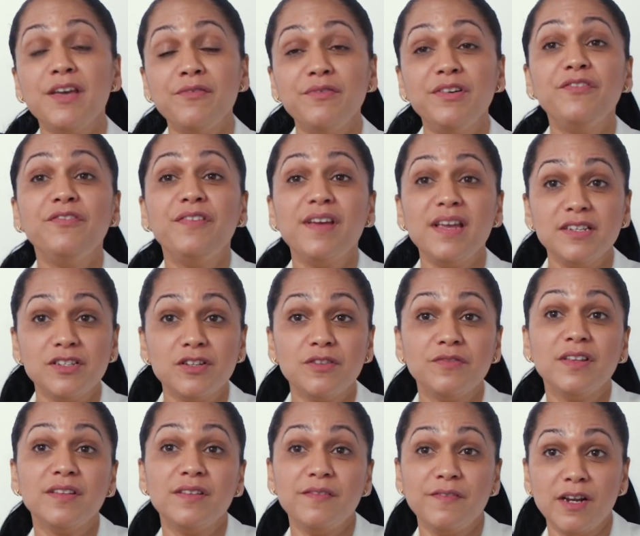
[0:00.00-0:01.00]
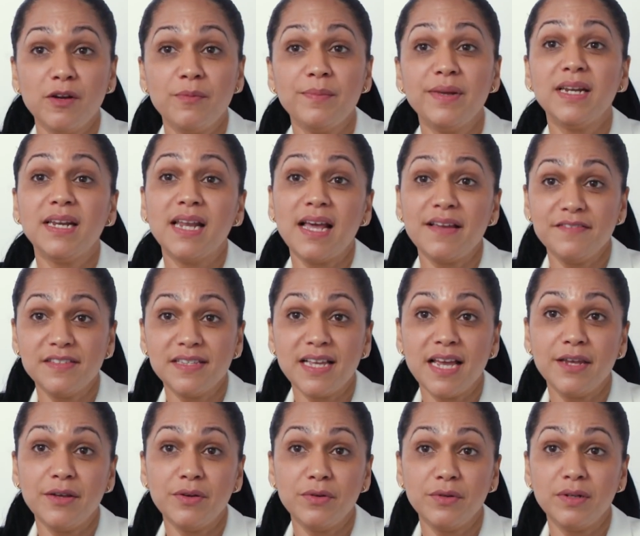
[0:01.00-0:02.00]
every phase of the development
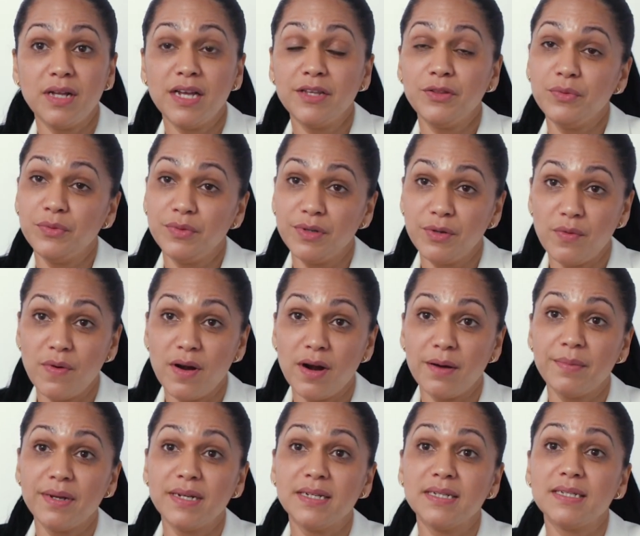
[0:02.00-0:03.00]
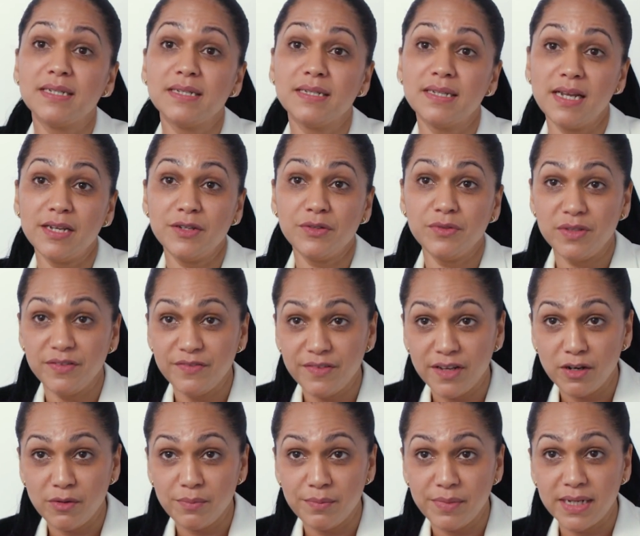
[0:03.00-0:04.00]
lifecycle. I do requirements, I do
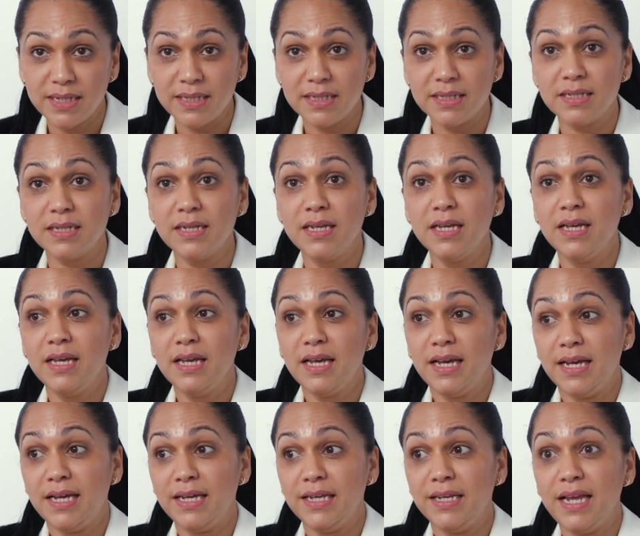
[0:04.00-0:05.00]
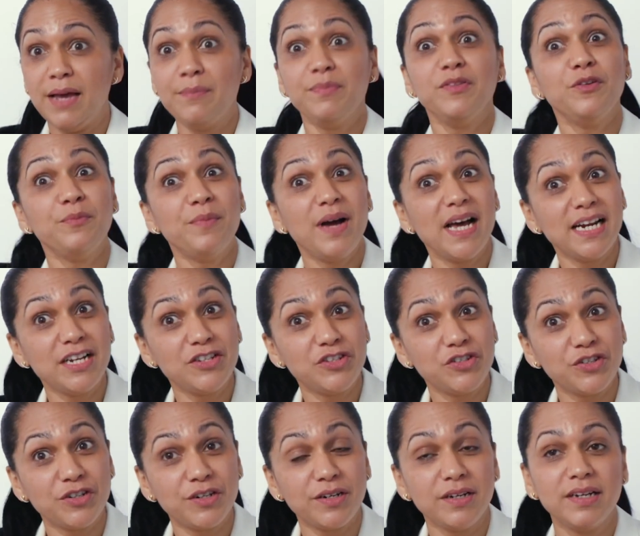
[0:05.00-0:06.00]
development, I am their
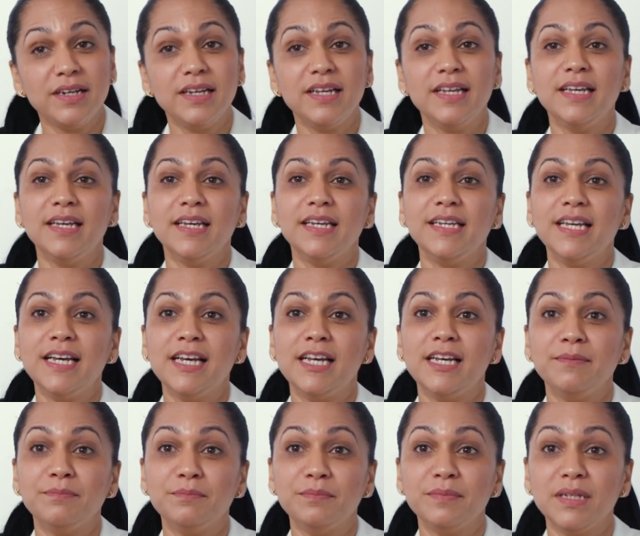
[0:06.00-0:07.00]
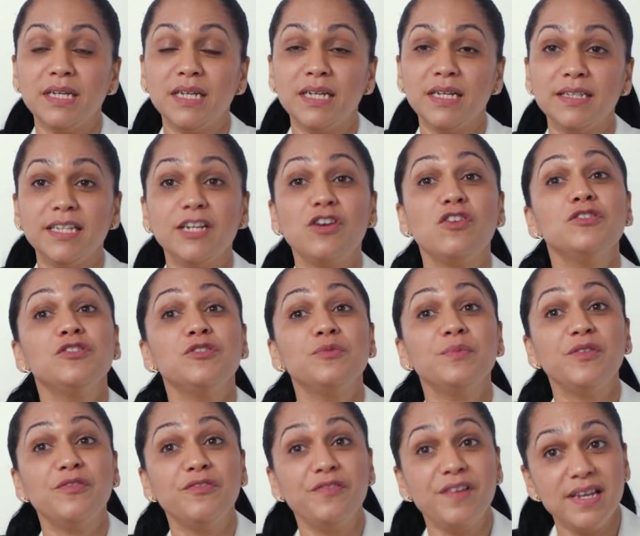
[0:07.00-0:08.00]
manager, I am um, uh, the
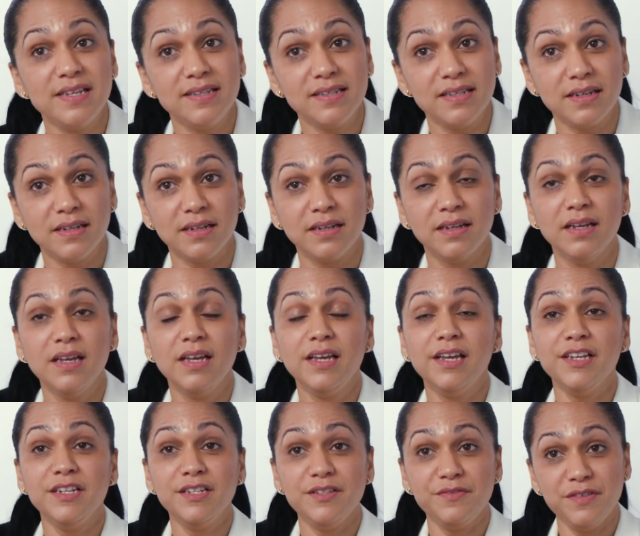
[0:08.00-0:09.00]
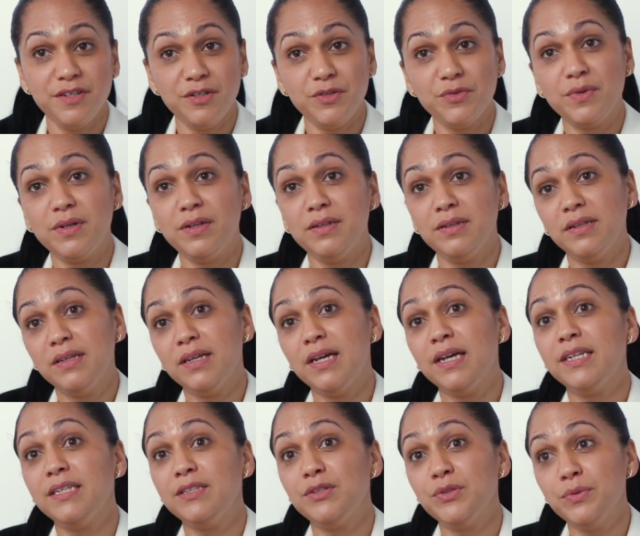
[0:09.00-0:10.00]
customer facing individual.
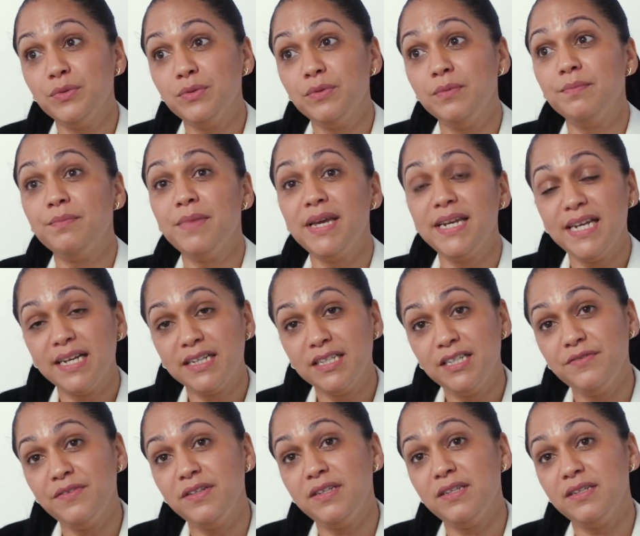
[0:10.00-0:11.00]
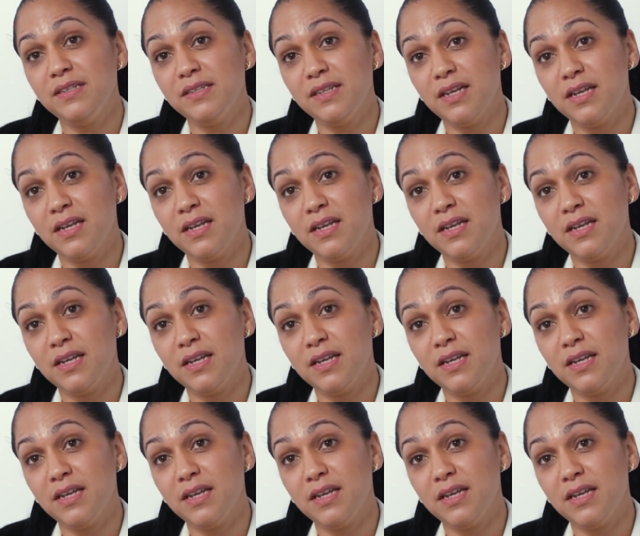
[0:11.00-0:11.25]
I do many activities